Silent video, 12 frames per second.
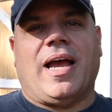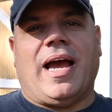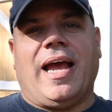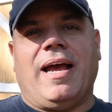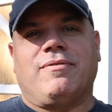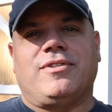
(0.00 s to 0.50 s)
I
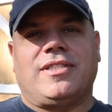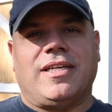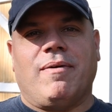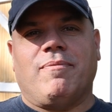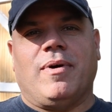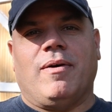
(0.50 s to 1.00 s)
have
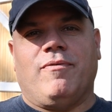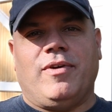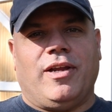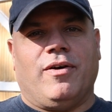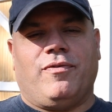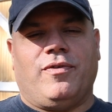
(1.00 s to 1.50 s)
some
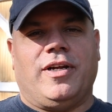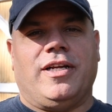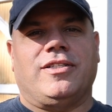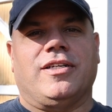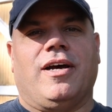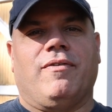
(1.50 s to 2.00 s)
video
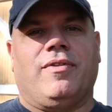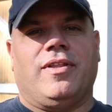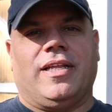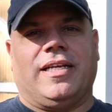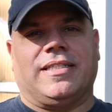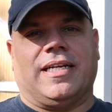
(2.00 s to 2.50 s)
footage of the
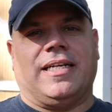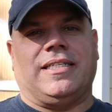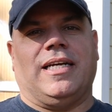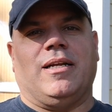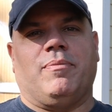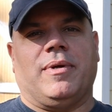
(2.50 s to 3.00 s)
things that I
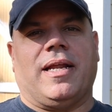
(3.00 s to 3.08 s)
did,